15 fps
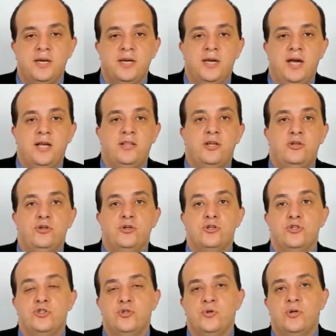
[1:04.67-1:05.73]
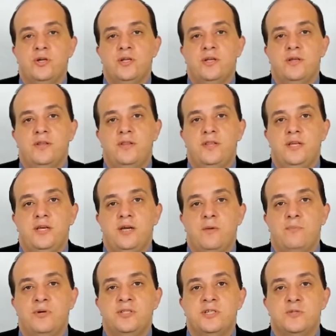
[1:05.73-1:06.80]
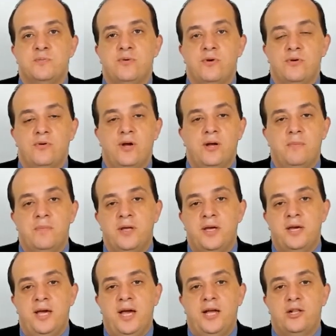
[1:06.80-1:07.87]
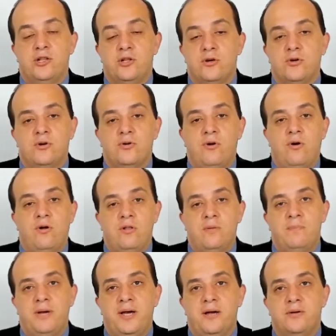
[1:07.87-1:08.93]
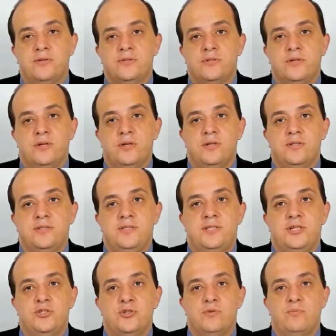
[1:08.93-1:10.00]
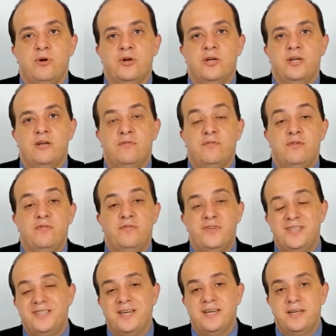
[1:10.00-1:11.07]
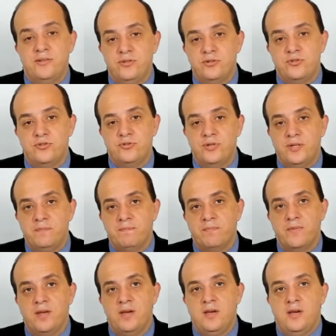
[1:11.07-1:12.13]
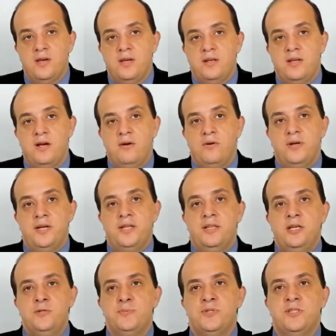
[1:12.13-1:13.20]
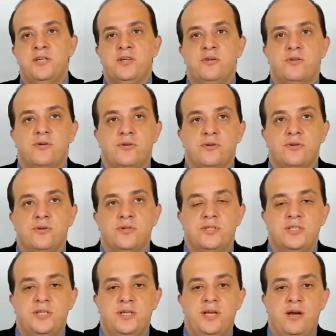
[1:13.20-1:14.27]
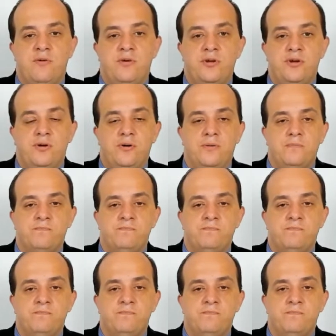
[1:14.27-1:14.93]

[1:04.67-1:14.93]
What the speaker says: and then you can join the apprentice program and learn all about digital marketing for the FinTech industry. Now, in this particular scenario,